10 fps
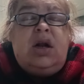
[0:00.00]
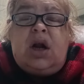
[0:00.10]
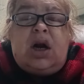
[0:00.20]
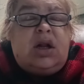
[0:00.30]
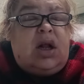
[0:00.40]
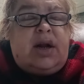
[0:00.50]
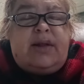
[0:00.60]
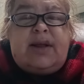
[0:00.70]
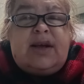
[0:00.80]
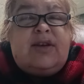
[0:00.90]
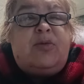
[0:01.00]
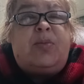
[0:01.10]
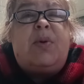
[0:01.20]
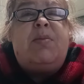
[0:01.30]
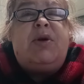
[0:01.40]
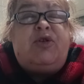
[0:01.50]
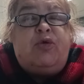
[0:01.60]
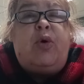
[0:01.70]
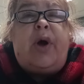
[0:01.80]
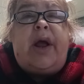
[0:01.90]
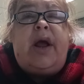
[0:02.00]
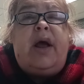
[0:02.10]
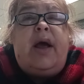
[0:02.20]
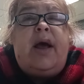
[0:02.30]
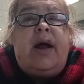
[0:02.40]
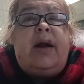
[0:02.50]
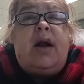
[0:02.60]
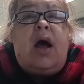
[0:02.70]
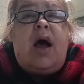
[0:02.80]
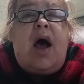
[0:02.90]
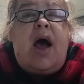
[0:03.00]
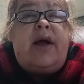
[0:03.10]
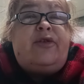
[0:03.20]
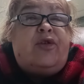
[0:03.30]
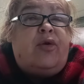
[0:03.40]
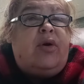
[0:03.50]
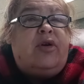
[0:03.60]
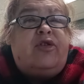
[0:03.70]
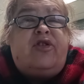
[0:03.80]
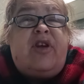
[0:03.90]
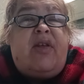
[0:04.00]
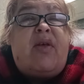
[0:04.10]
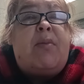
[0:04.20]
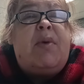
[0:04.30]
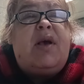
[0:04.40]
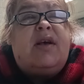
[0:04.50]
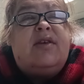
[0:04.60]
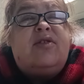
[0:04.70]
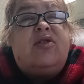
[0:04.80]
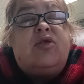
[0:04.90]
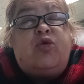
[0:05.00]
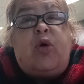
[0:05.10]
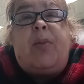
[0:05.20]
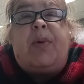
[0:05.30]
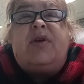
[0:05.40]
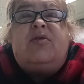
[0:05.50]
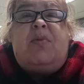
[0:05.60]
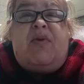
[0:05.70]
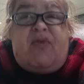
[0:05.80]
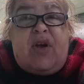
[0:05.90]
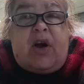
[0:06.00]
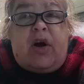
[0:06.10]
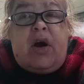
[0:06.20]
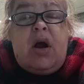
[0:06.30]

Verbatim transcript: Not a lot of things bring me joy and I don't understand that because the joy brings me fear.